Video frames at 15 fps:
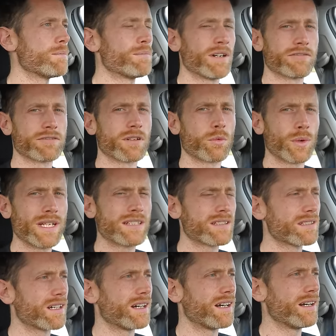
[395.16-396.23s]
But for a winter
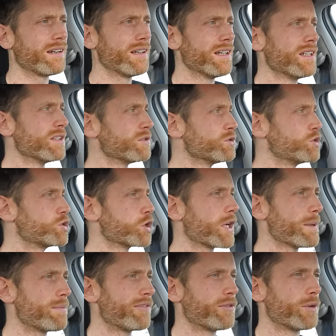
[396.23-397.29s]
tyre,
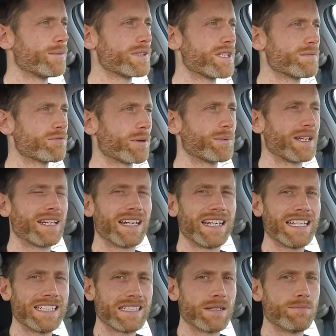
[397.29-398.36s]
dry performance is probably the
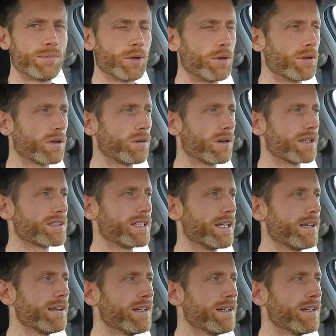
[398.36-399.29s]
least important quality.